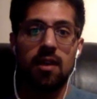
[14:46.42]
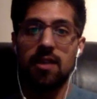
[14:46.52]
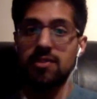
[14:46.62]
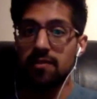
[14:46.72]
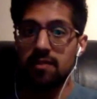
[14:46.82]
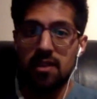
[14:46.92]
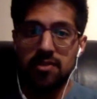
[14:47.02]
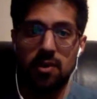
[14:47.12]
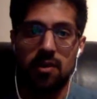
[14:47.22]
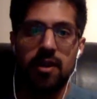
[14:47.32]
as often as
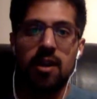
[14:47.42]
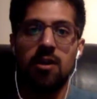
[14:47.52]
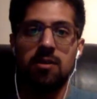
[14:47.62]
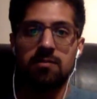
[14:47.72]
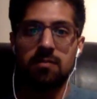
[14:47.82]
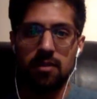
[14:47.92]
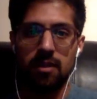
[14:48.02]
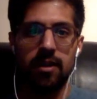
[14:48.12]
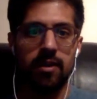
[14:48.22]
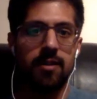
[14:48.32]
we are now,
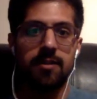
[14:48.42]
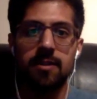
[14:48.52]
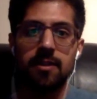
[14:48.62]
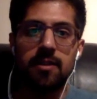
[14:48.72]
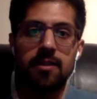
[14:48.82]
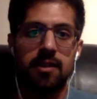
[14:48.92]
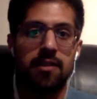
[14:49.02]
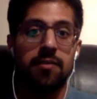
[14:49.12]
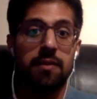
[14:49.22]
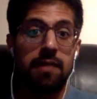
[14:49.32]
now
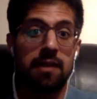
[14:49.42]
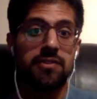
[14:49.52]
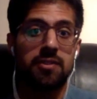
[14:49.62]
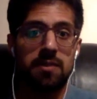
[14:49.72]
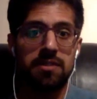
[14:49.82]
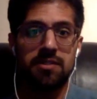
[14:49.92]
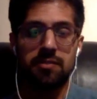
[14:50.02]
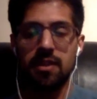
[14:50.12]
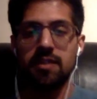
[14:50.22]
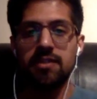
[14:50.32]
that we found so much
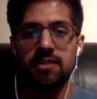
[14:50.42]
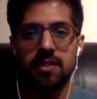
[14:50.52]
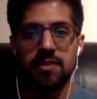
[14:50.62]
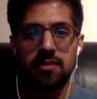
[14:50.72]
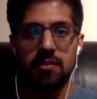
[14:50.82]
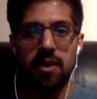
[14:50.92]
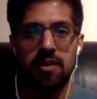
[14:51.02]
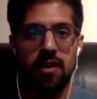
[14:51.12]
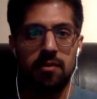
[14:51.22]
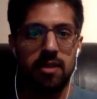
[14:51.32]
redundancies in the way
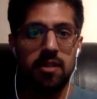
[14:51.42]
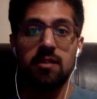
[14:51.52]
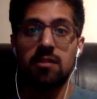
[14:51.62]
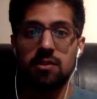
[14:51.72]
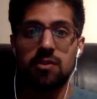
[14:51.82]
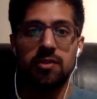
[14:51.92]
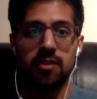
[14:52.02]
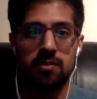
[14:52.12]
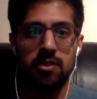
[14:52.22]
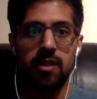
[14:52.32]
that we usually
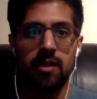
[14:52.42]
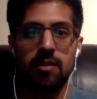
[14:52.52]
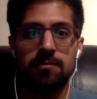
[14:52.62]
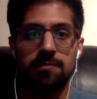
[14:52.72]
communicate?